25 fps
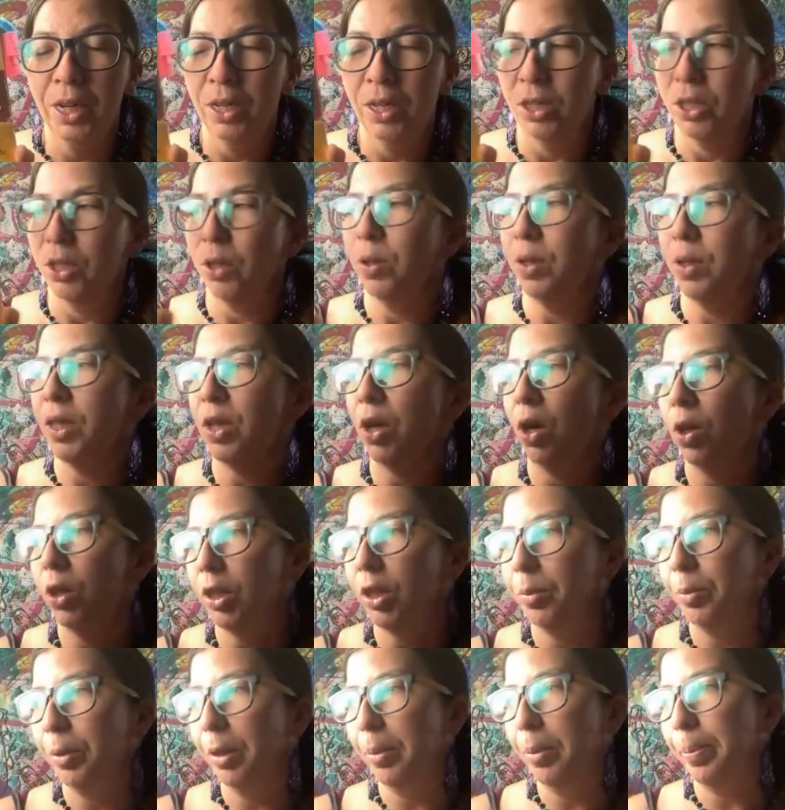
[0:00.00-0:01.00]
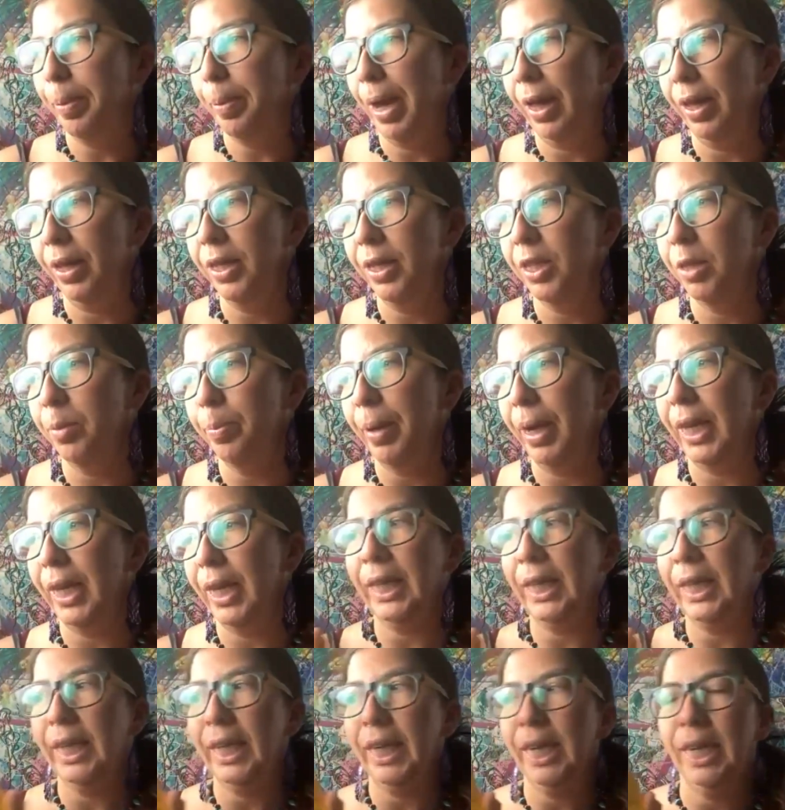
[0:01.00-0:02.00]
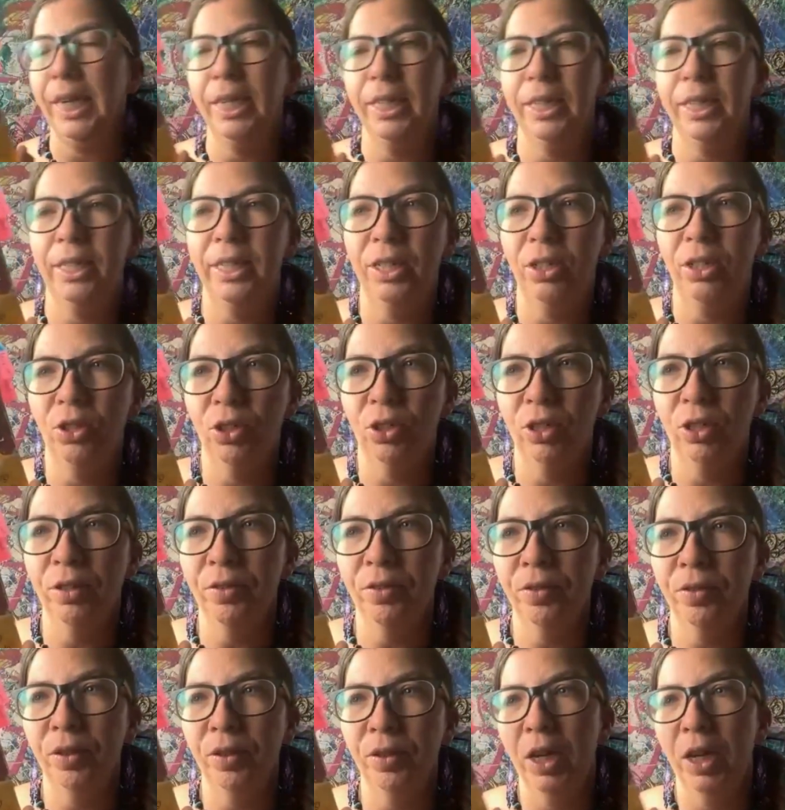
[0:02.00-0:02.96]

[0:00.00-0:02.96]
So it was Ultimate Balance by Leanne Diedrich.